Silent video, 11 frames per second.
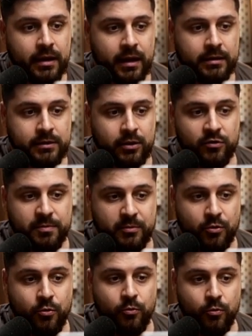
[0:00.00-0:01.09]
And a lot of
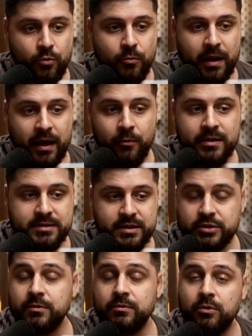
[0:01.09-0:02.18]
people who, who buy one
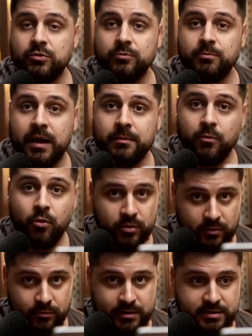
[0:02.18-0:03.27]
session, we want to buy more
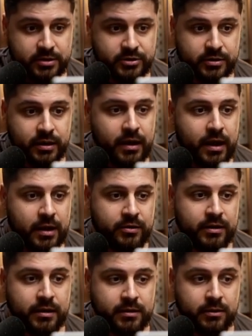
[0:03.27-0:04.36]
than one session and
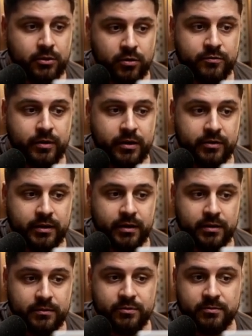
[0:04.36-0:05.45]
can get a lot of recurring
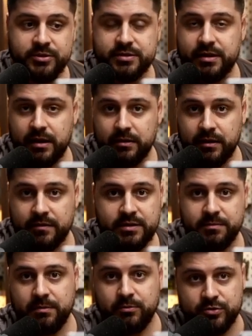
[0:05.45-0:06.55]
income from just that. I've
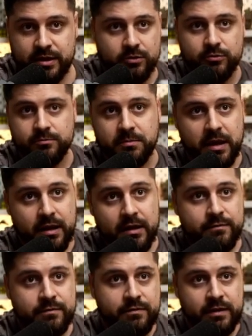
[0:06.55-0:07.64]
seen people scale to
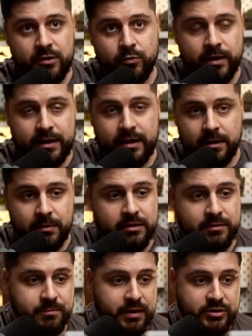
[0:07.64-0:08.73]
15, 20K a
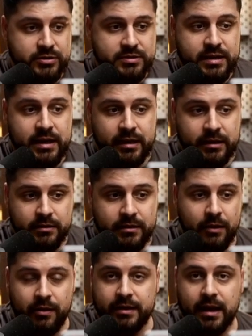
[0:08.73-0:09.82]
month by just selling
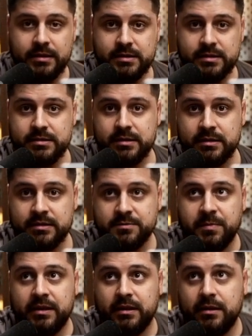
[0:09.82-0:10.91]
direct access and
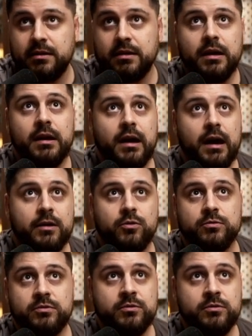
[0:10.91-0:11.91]
spending, I don't know,